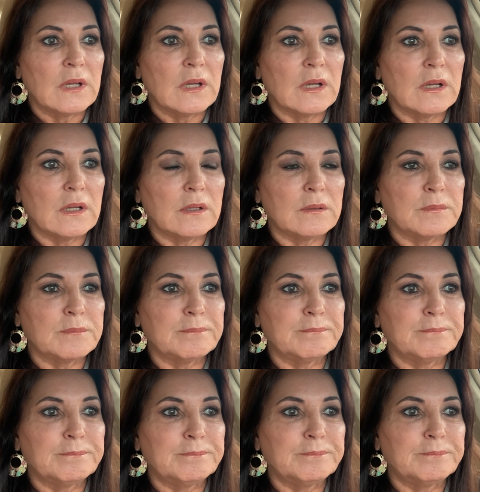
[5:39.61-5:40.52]

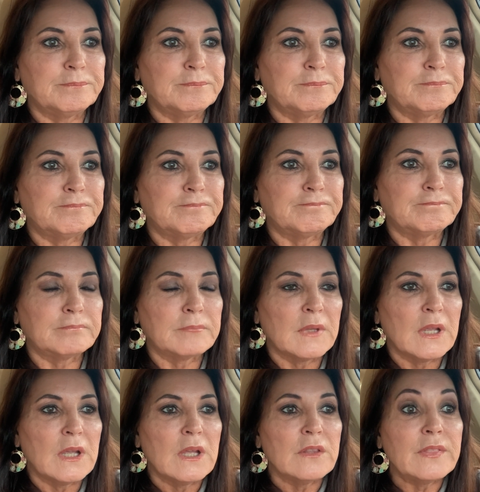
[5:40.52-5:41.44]
Um,
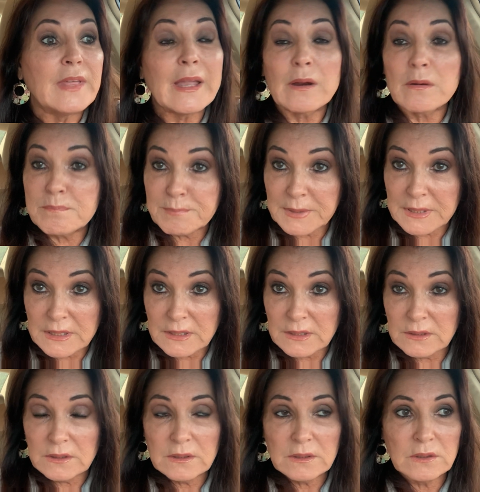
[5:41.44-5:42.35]
they are
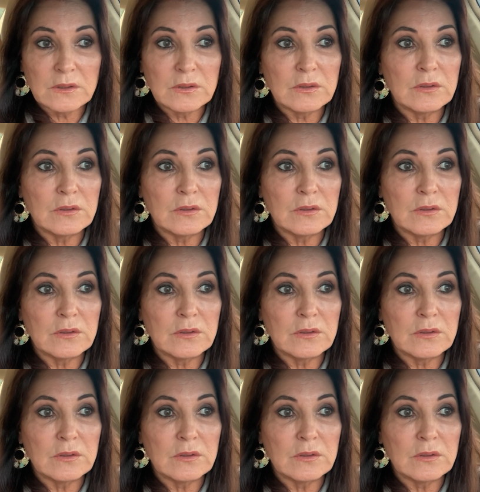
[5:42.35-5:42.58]
mean.